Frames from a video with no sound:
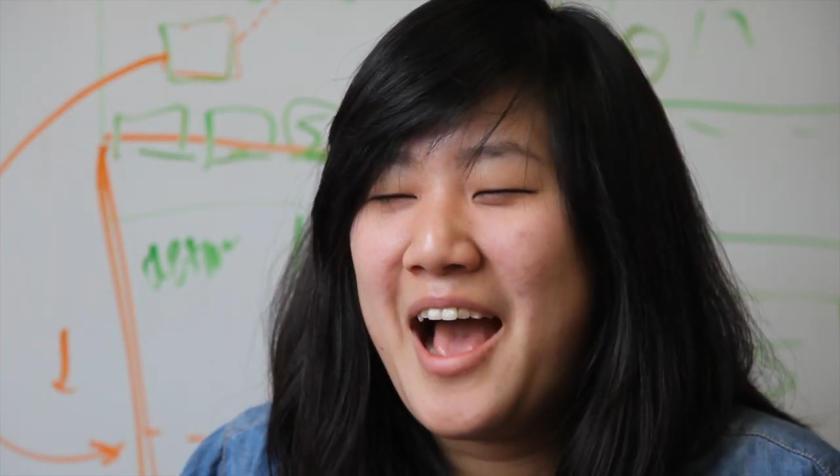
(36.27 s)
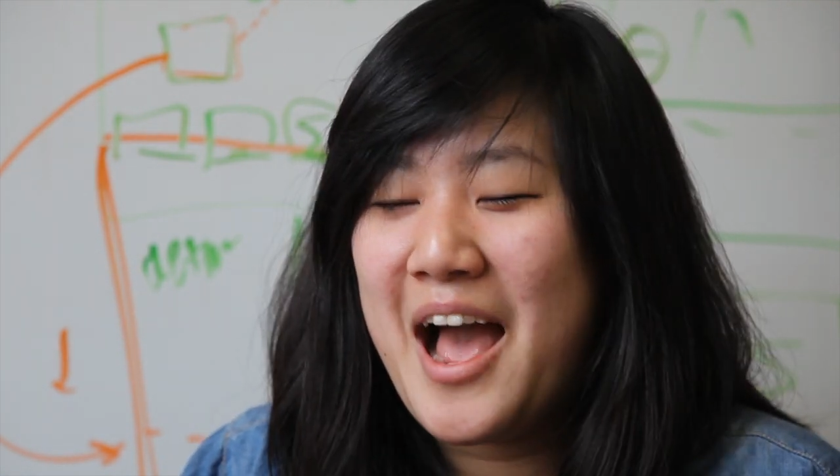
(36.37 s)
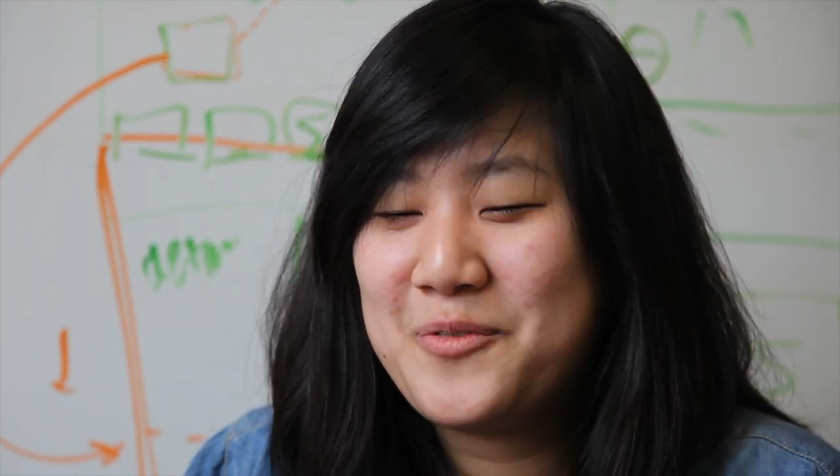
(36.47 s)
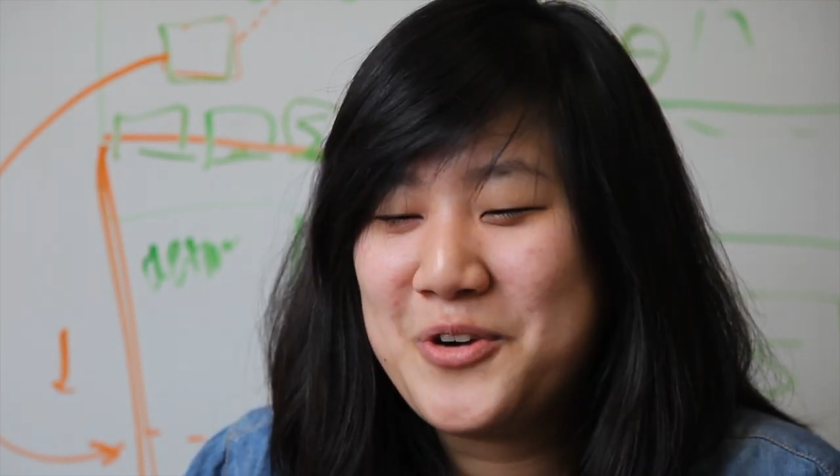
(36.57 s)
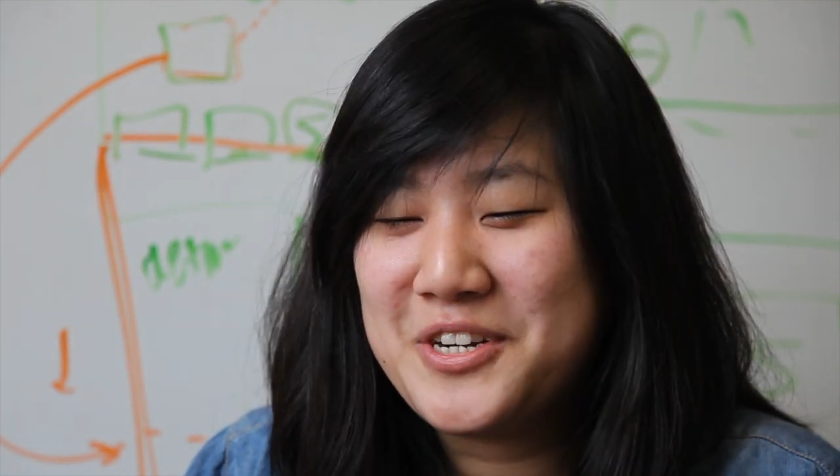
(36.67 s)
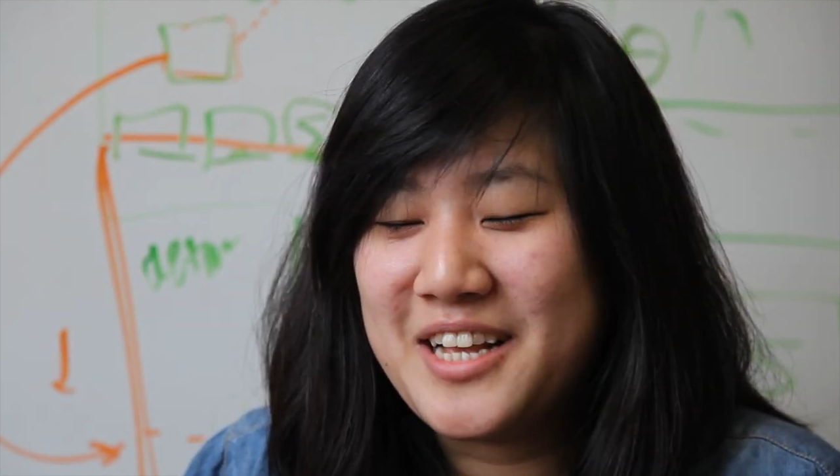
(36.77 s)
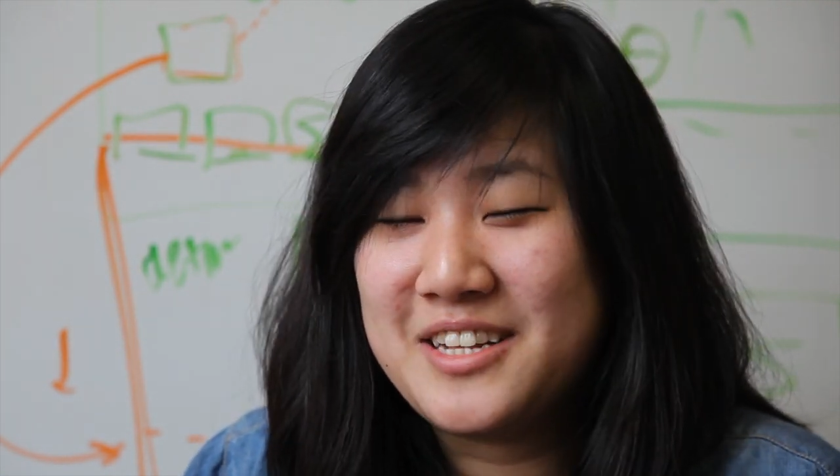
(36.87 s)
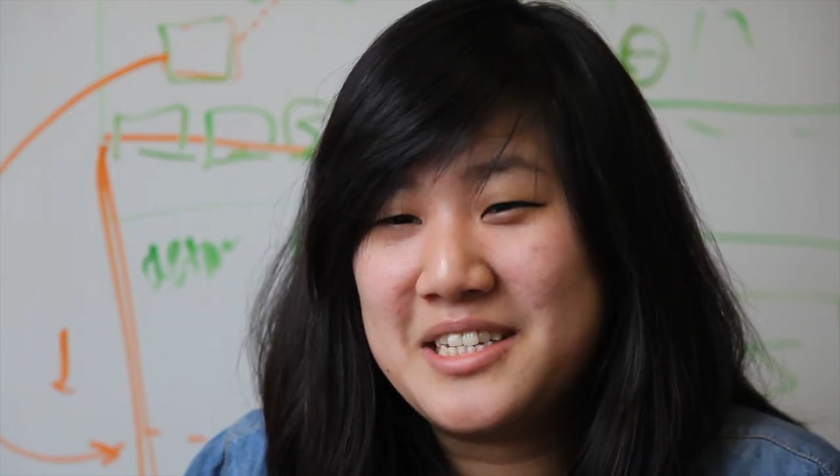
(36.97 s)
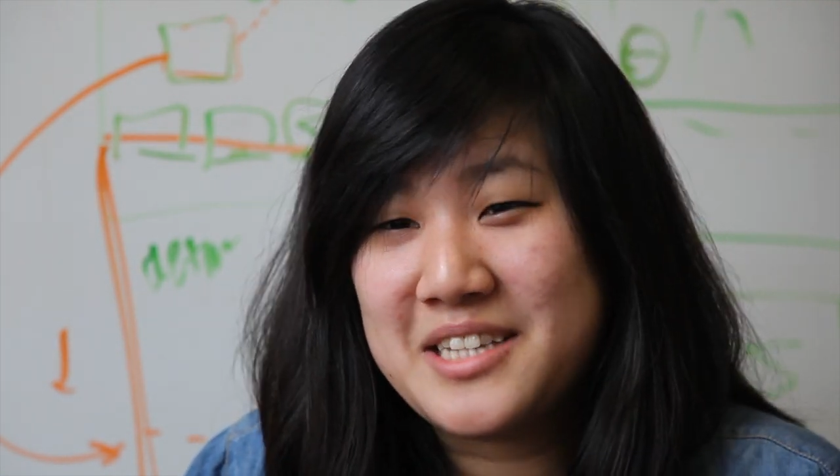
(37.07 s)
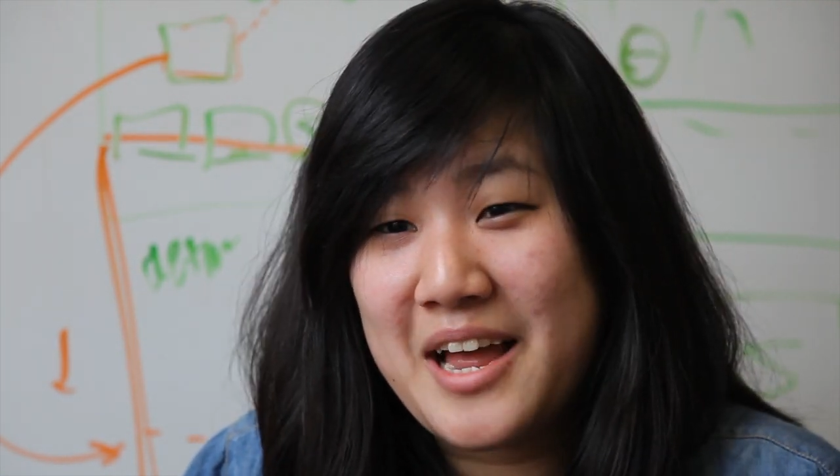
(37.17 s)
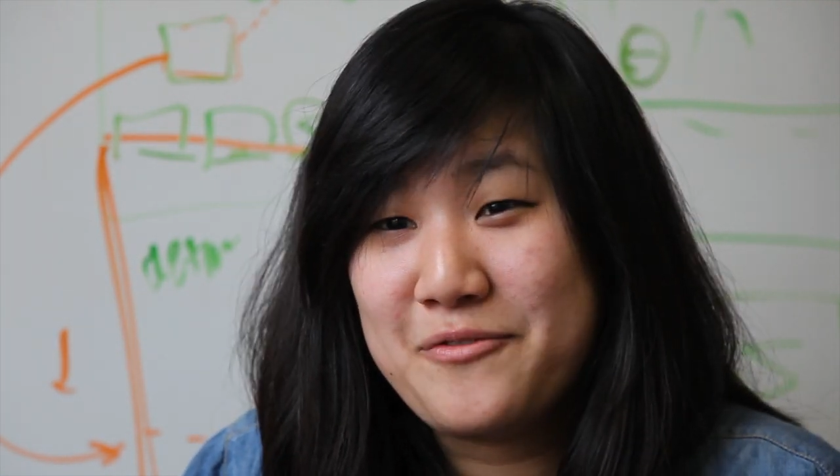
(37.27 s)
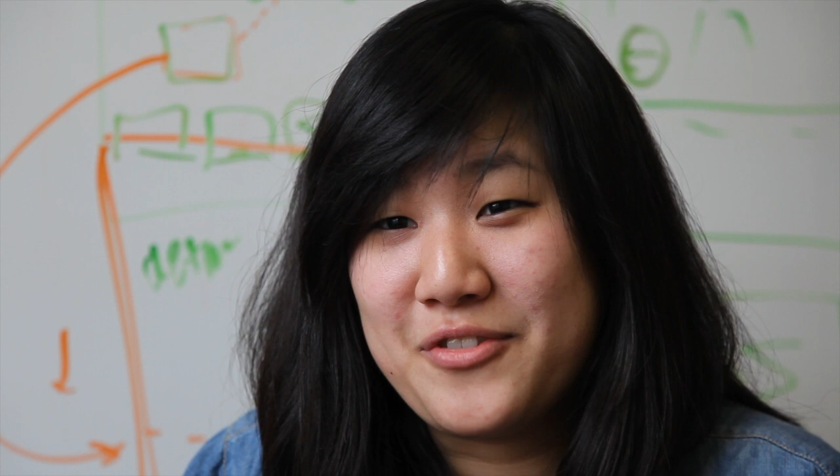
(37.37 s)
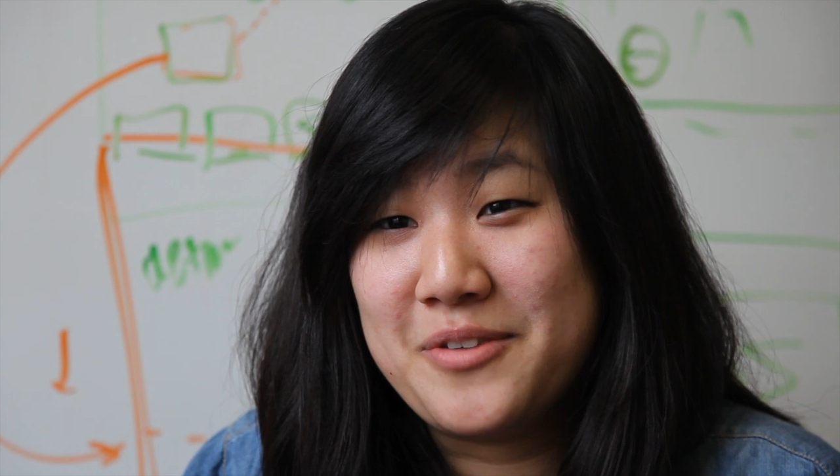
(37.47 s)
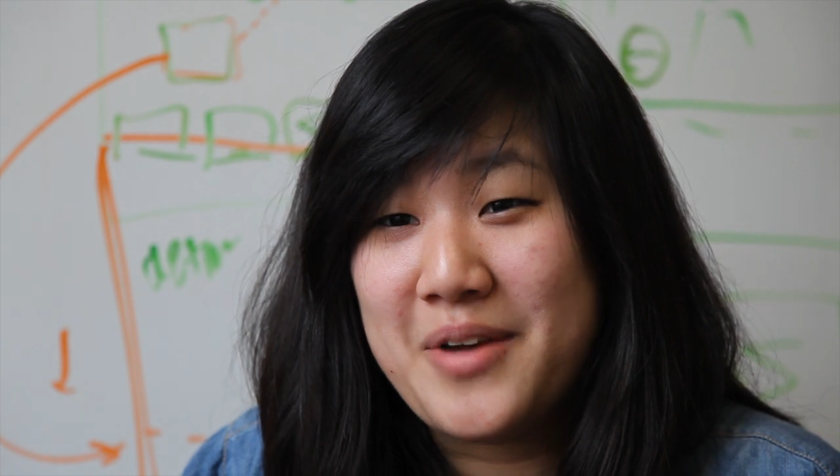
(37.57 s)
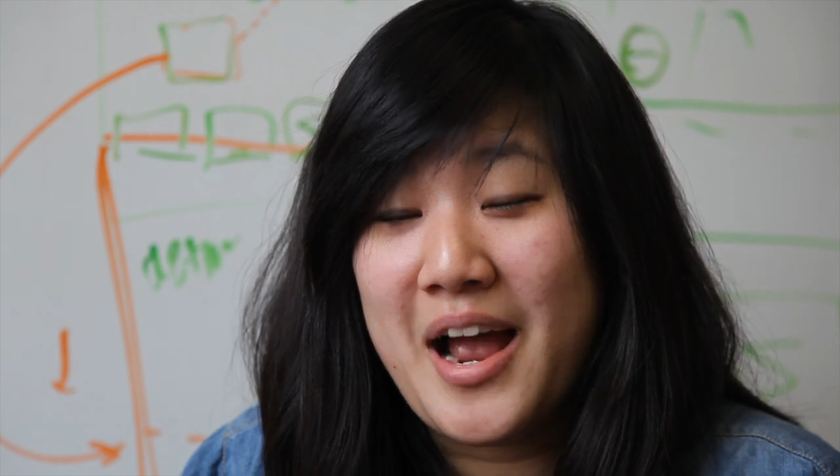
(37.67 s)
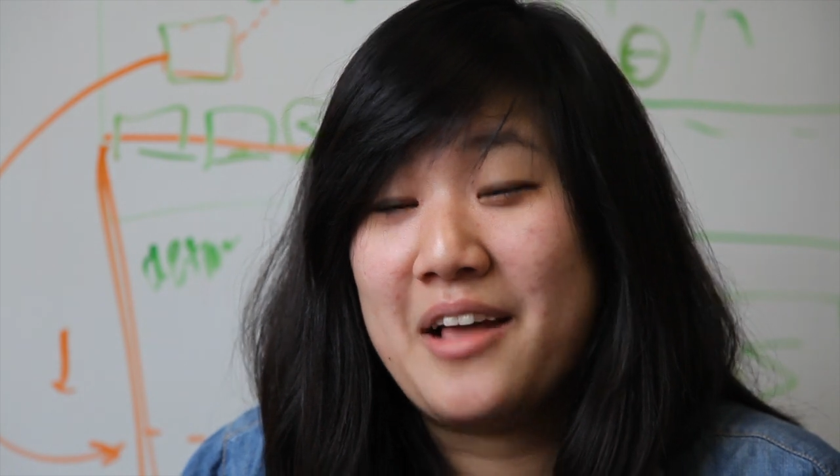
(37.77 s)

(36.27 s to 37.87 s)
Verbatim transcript: I worked at a design firm,